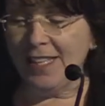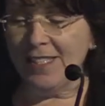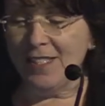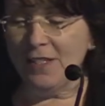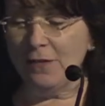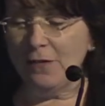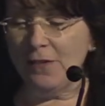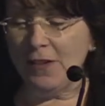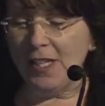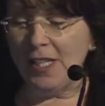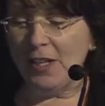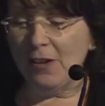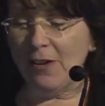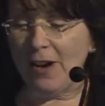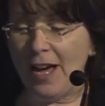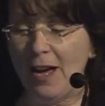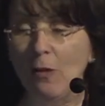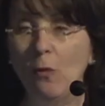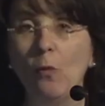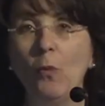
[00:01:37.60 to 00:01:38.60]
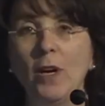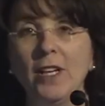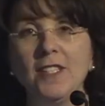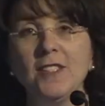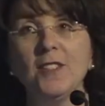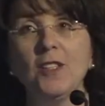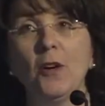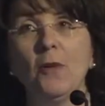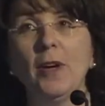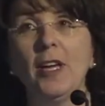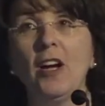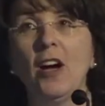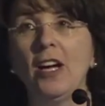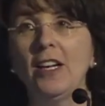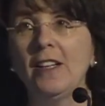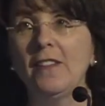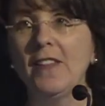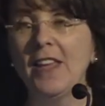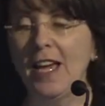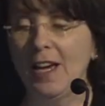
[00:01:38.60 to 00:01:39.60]
to figure out what is going
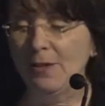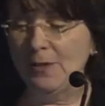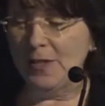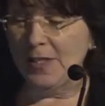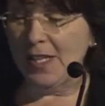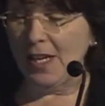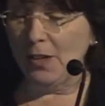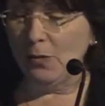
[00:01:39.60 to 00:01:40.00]
on in the outside